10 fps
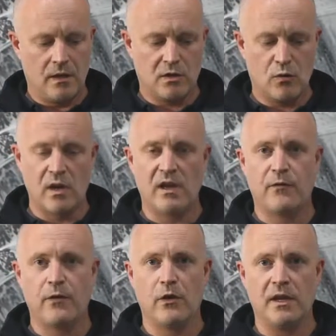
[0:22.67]
It's
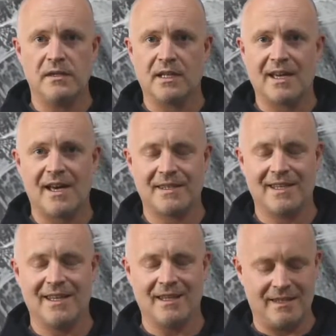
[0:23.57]
great if you're into car
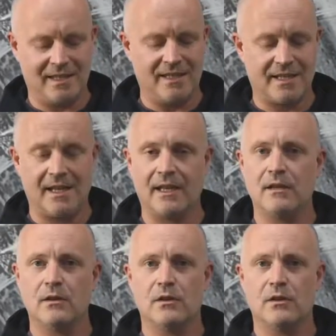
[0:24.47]
detailing